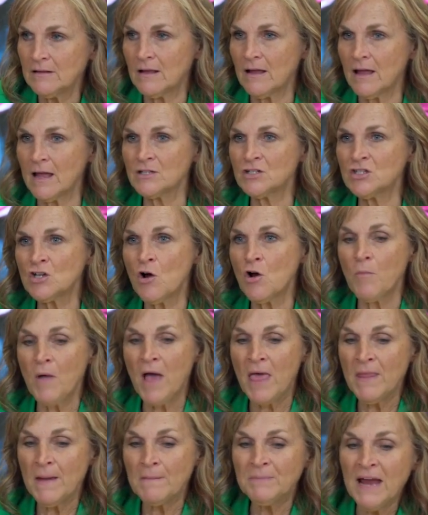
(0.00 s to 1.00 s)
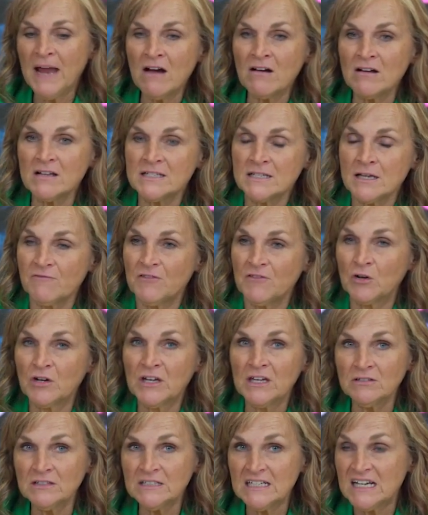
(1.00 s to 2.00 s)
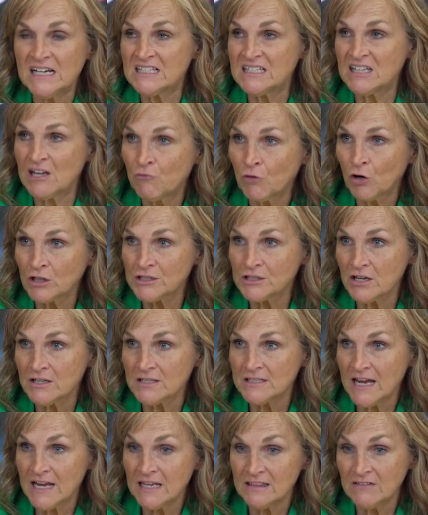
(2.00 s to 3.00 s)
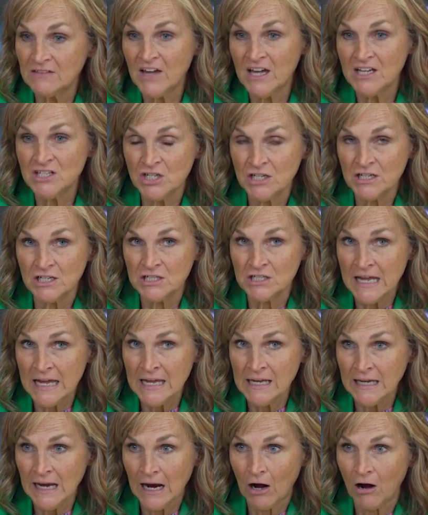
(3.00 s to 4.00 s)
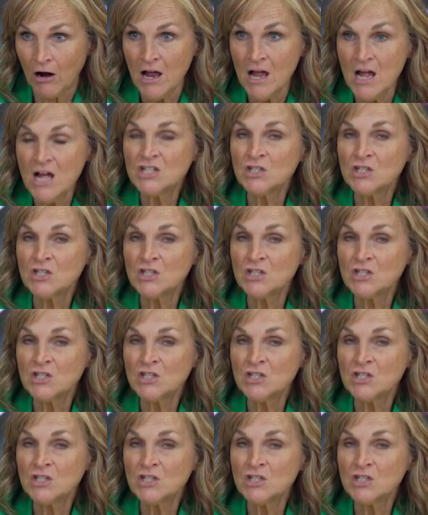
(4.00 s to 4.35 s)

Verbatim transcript: Mm-hmm. And then parents feel guilty because they've worked all day. They've had you in a daycare.